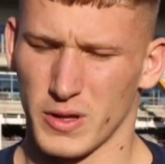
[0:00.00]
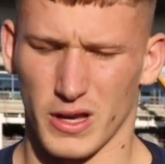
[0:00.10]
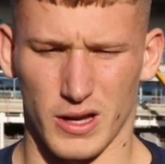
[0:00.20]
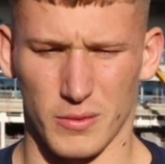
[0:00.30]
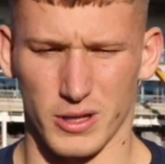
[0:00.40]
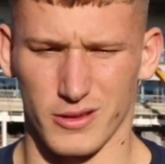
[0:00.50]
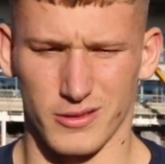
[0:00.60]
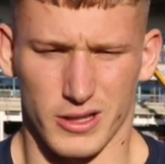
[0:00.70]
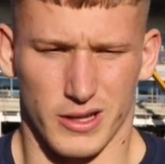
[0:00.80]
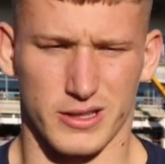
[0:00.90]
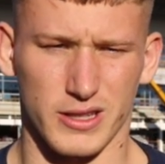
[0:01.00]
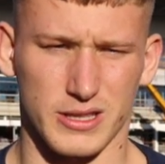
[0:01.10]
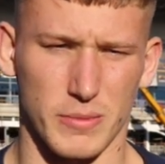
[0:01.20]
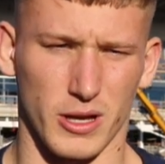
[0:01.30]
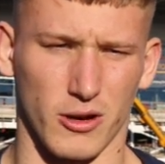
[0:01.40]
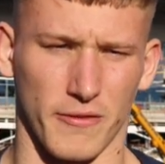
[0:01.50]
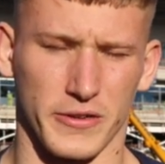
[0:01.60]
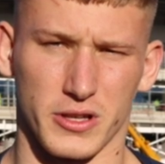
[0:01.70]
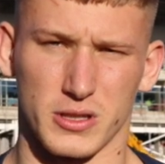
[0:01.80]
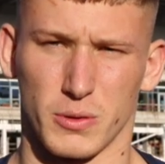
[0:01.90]
Yeah, I mean, it's a big
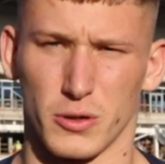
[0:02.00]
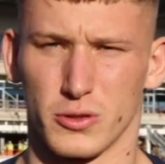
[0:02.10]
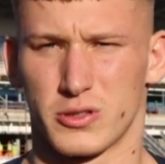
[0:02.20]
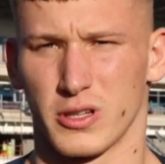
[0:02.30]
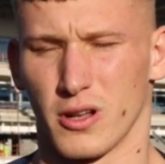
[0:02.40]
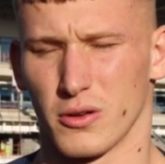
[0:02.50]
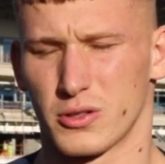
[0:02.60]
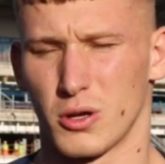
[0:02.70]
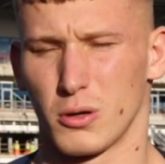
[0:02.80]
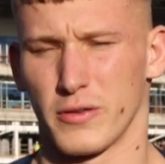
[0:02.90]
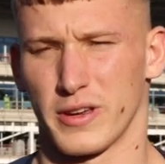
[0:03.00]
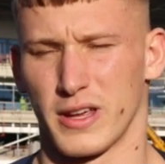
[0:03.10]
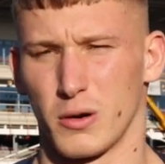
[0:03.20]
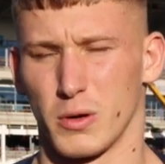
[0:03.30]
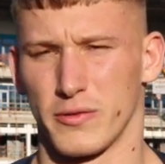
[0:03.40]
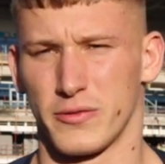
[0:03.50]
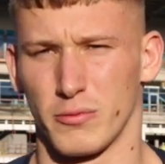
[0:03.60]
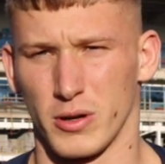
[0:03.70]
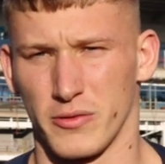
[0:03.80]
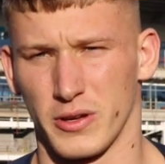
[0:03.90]
confidence boost, you know, to go over there
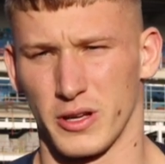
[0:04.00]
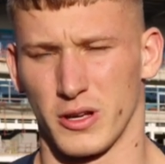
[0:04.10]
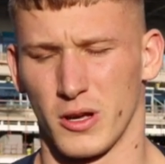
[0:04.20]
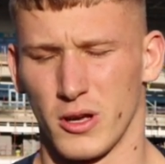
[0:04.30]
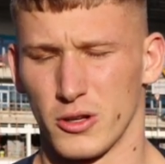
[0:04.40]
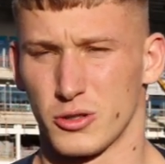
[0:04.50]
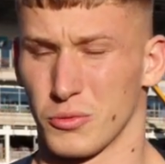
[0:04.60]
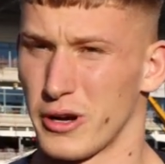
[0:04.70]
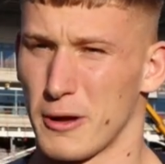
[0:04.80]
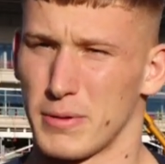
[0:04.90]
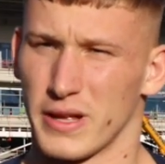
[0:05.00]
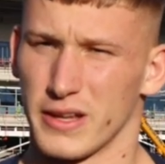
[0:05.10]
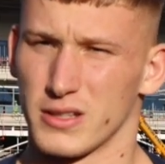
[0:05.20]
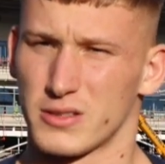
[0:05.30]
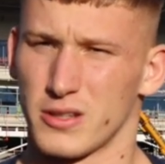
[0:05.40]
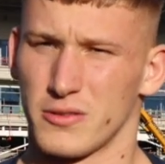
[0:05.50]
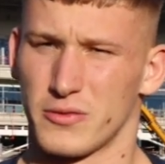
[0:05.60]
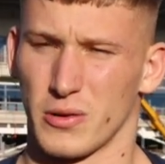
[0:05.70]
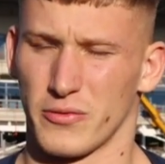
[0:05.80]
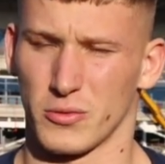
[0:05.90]
with some great players
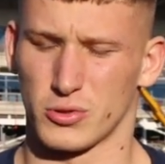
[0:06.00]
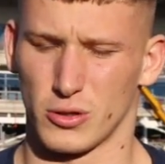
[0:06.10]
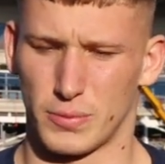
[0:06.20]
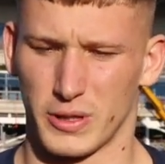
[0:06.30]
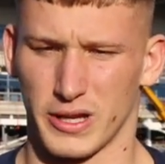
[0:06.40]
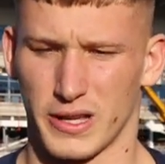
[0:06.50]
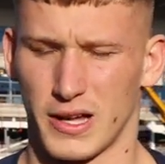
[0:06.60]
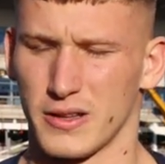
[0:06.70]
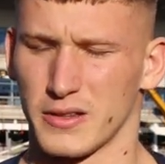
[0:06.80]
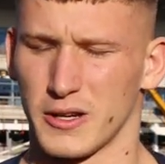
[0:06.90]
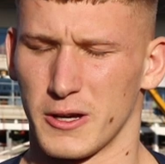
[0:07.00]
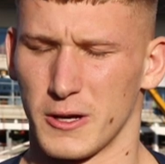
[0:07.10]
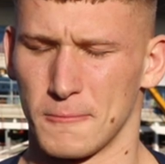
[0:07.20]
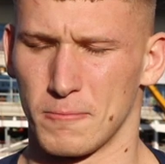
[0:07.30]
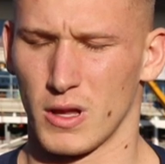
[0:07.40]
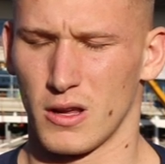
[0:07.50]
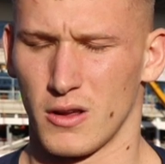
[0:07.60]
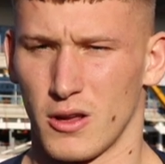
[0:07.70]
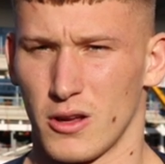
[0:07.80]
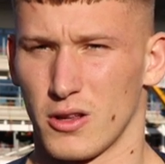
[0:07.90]
from Super League, and
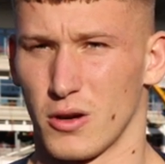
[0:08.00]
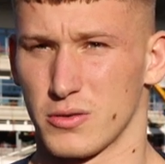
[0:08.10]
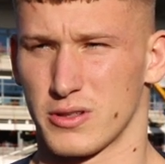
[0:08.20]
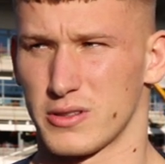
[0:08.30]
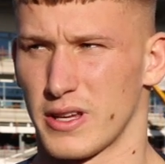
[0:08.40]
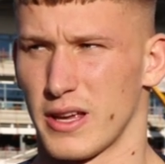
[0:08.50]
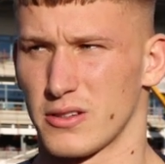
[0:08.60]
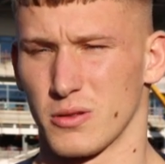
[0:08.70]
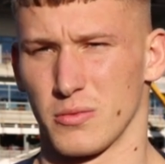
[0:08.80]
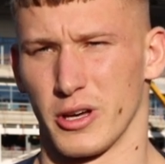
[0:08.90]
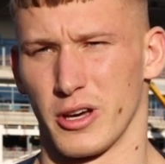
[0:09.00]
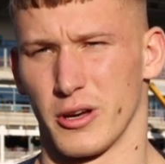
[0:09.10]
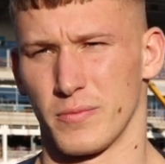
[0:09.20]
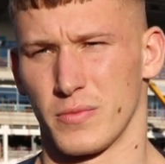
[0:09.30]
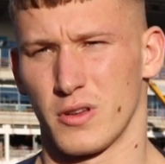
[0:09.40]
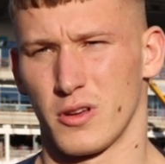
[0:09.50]
you know, to get some